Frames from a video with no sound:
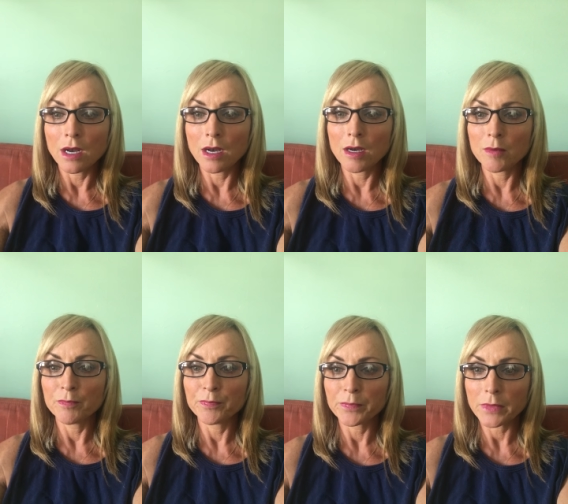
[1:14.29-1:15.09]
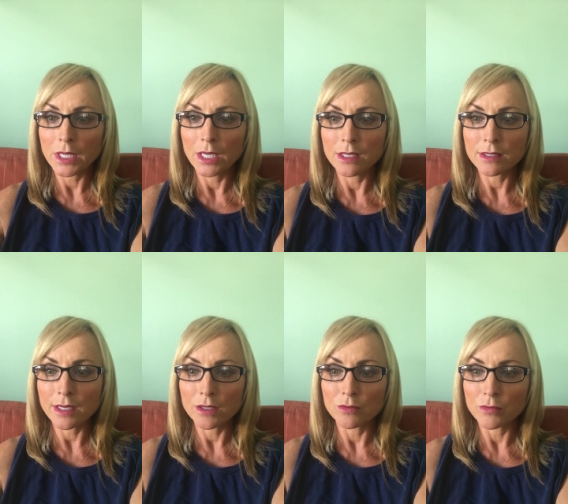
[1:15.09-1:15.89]
Um, he
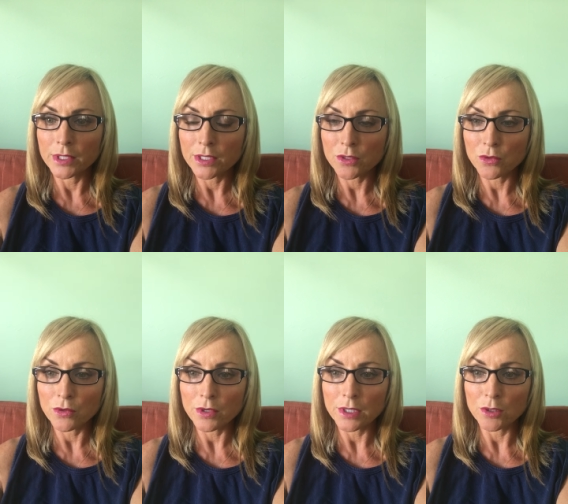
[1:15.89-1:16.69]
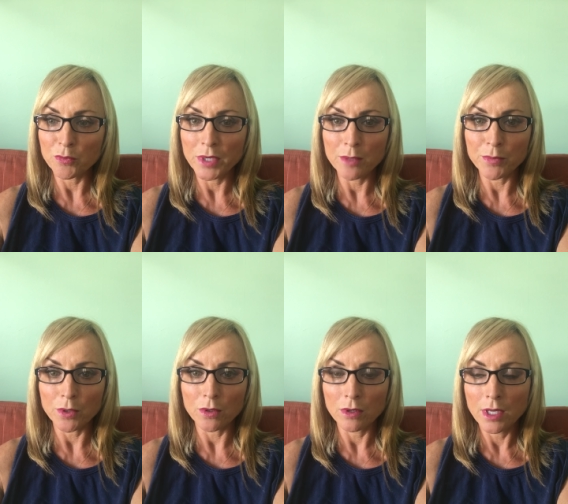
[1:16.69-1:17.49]
said, Restore your
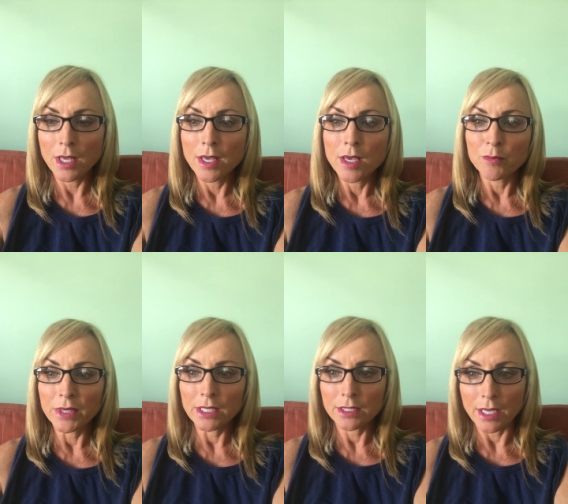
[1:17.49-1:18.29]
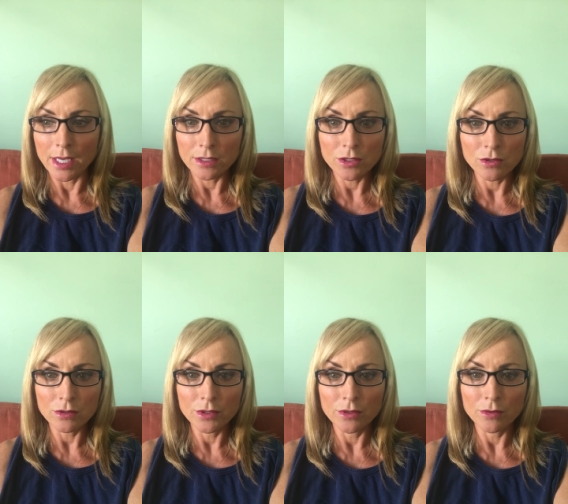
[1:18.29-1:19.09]
people, be an
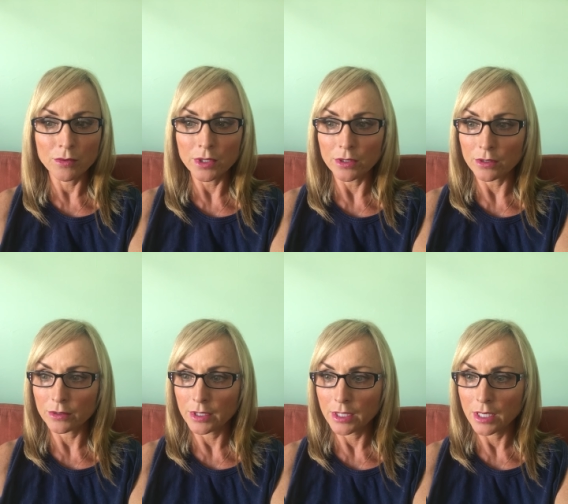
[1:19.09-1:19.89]
Esther to the world.